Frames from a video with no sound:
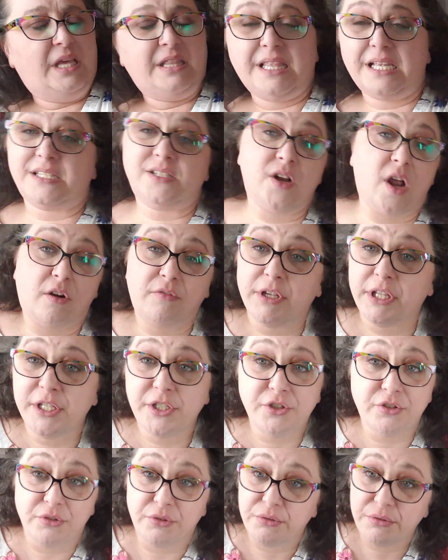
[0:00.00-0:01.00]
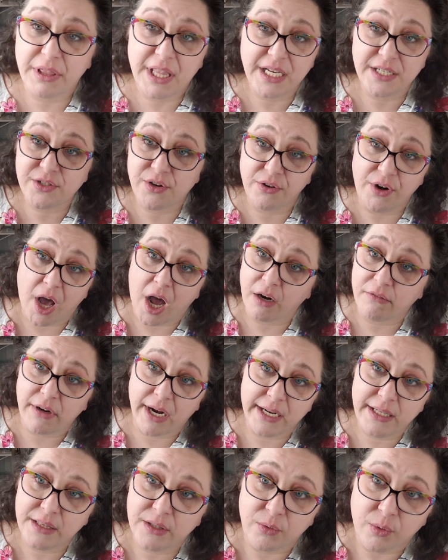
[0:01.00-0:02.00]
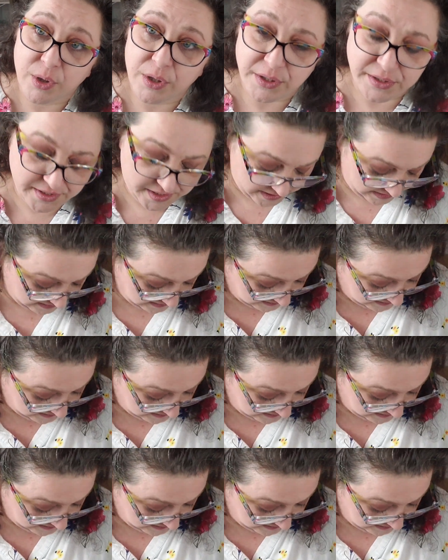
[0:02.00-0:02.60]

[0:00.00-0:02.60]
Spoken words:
That's not really true. Things are not right in the world.